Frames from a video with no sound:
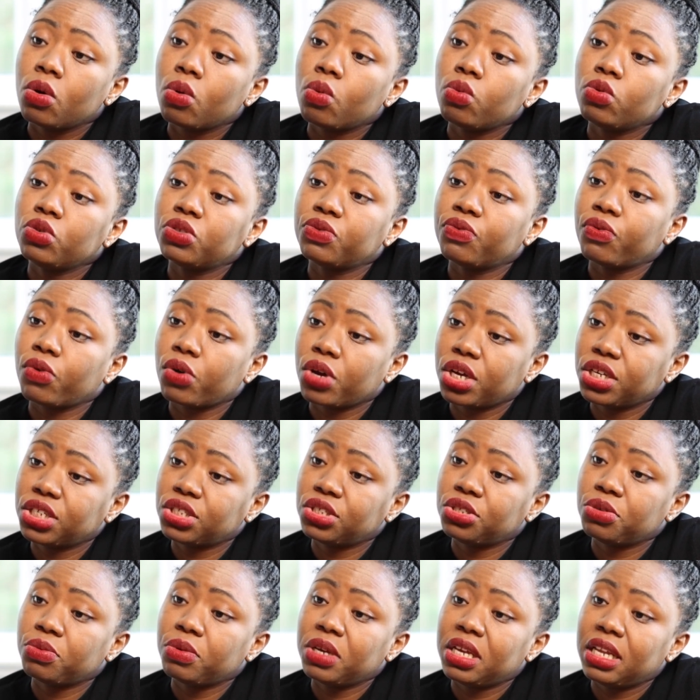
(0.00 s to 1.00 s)
whose voice
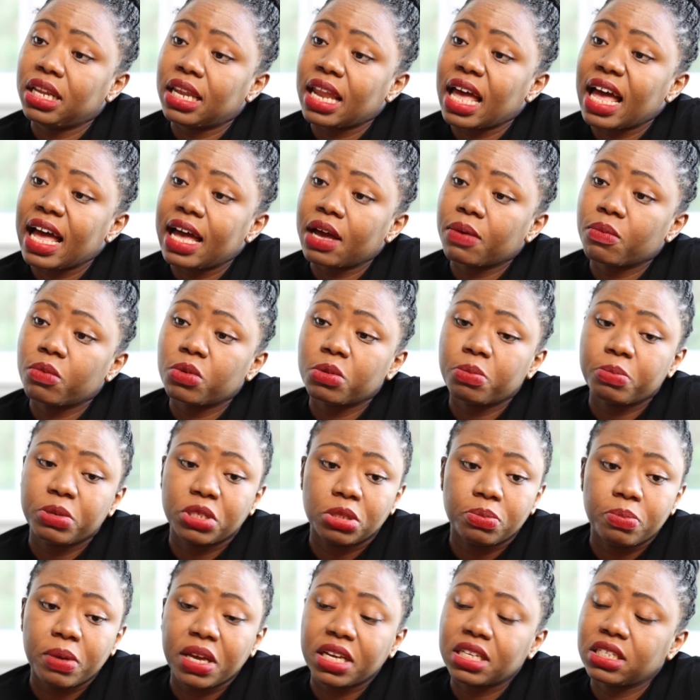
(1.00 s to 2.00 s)
do we lack, what
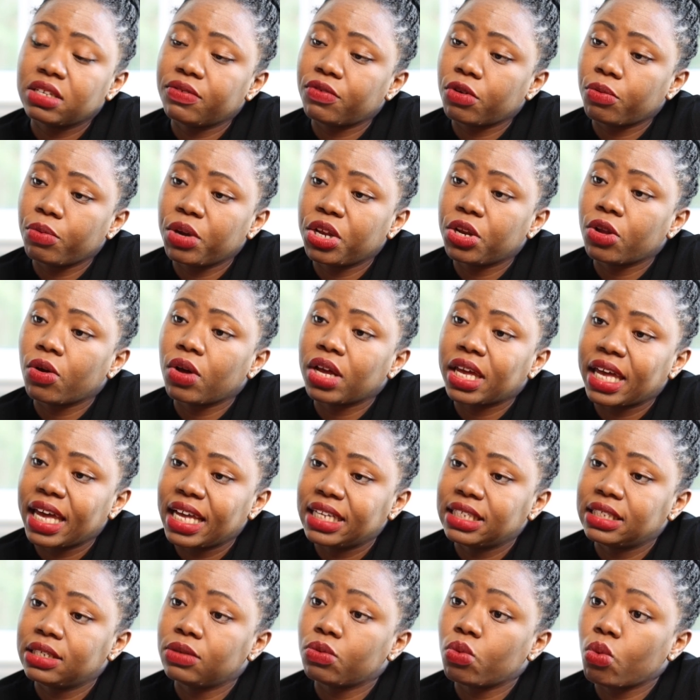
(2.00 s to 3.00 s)
perspective are we not
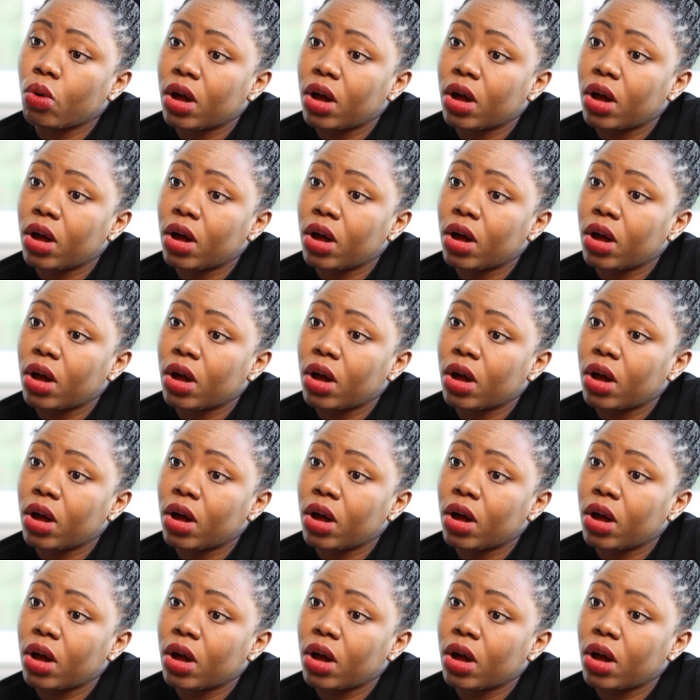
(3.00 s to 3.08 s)
getting,